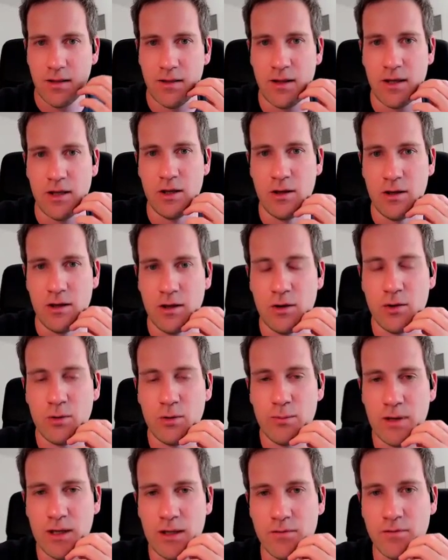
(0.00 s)
that you
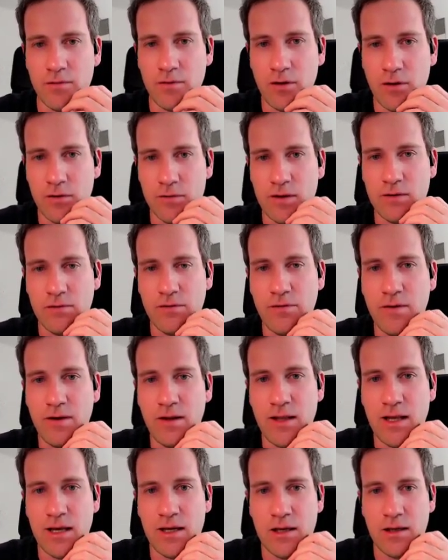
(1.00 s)
be involved and feel
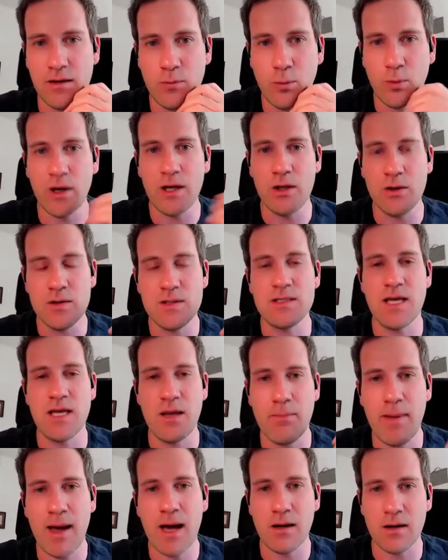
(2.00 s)
like what you say
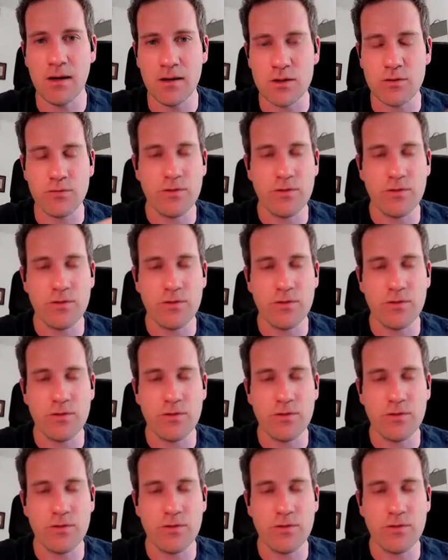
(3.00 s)
matters,